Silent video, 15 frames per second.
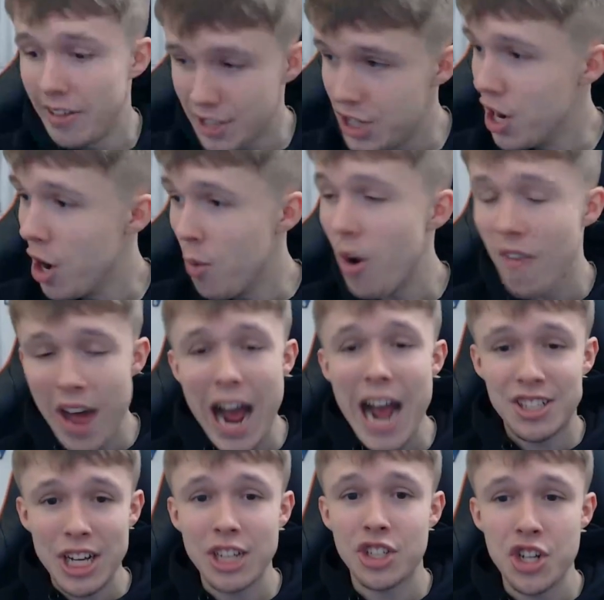You know what?
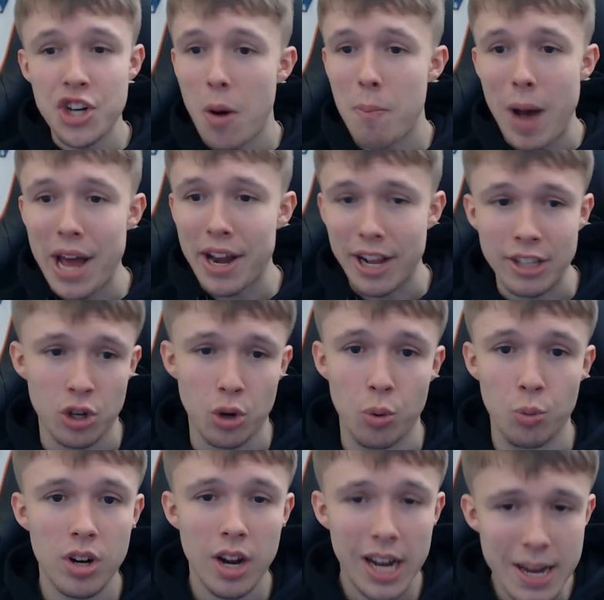That is actually not bad at
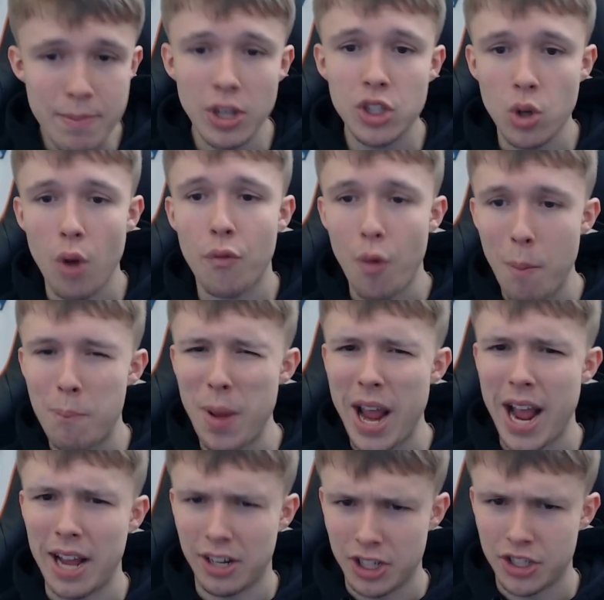all. He must go for a
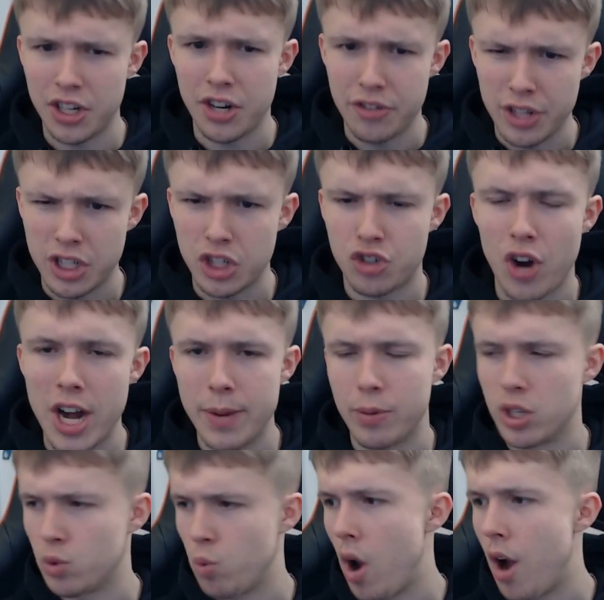bit, considering this is
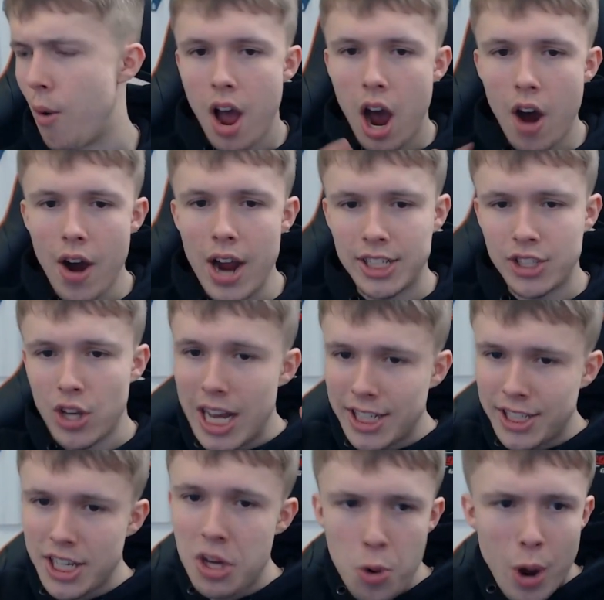tradable as well. All right, so
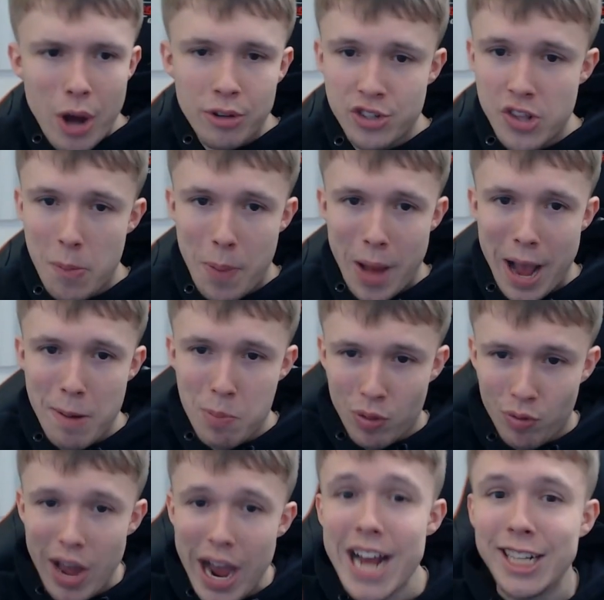let's see who else in the pack.
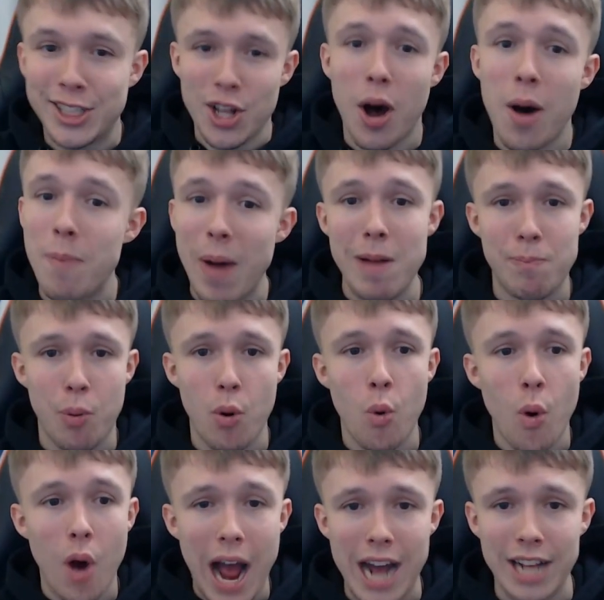But that is not a bad
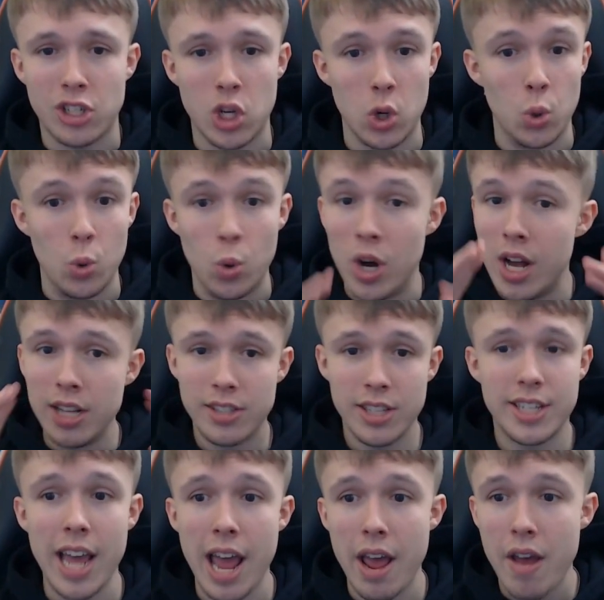pull at all to
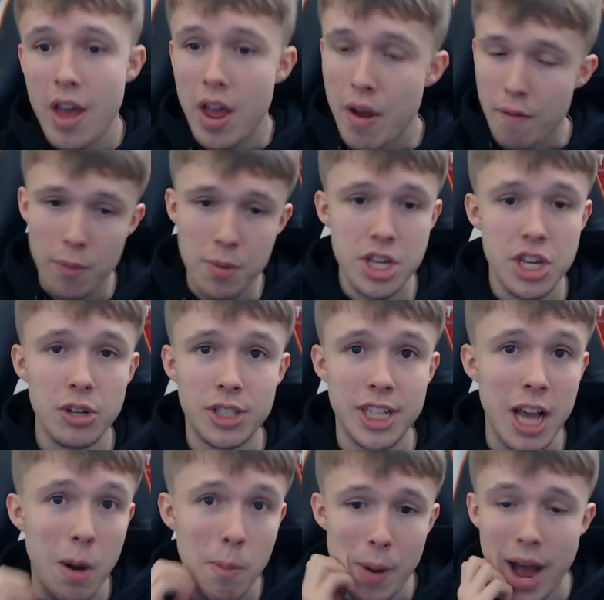get from the
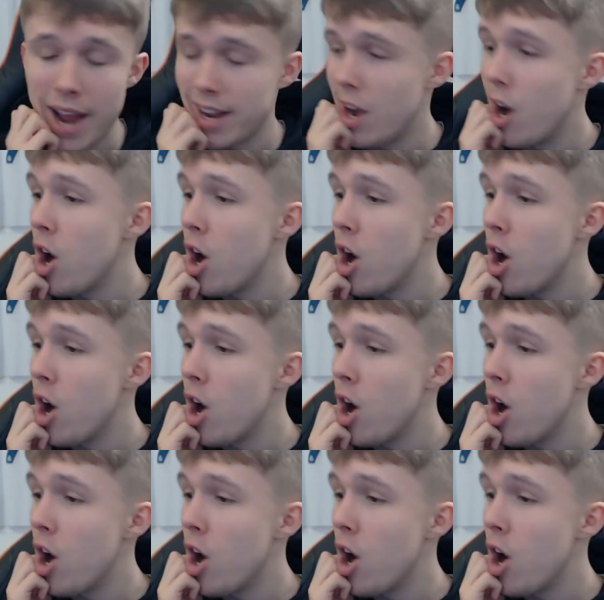UCL pack.